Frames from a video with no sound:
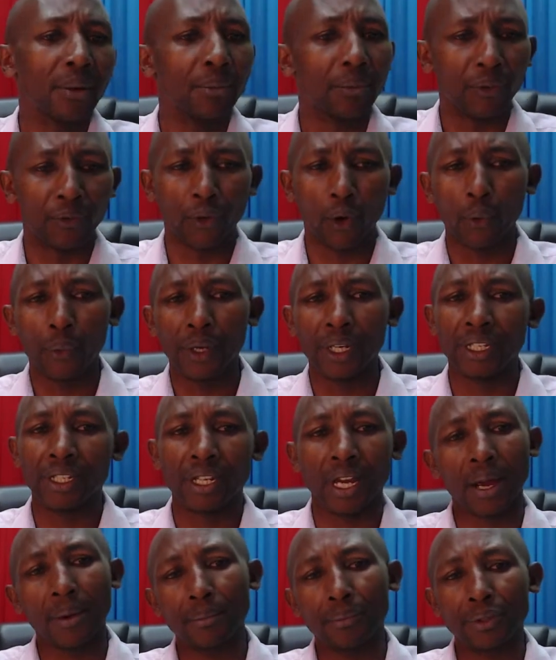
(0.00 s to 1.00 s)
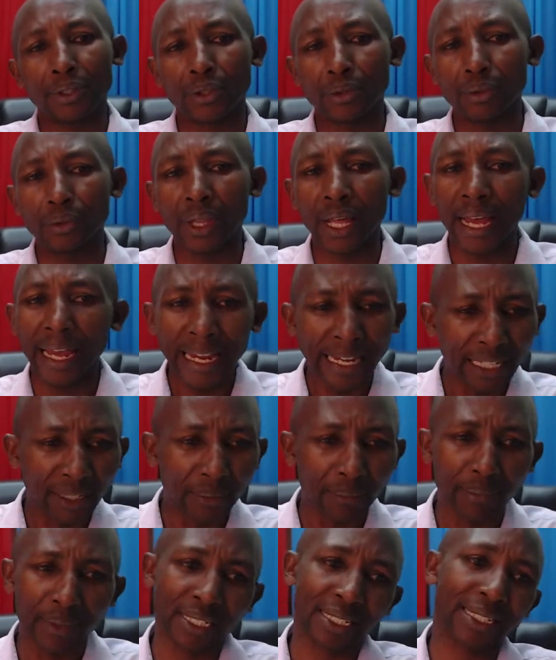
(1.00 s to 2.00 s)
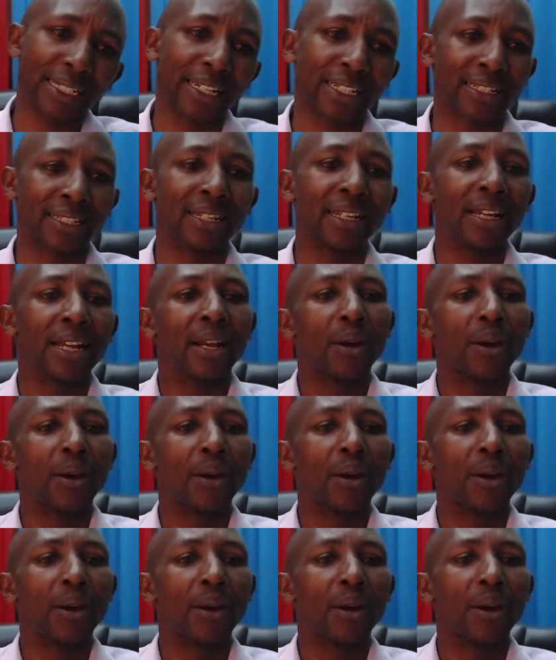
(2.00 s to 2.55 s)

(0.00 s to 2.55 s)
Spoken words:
Before we jump to the 8 mistakes,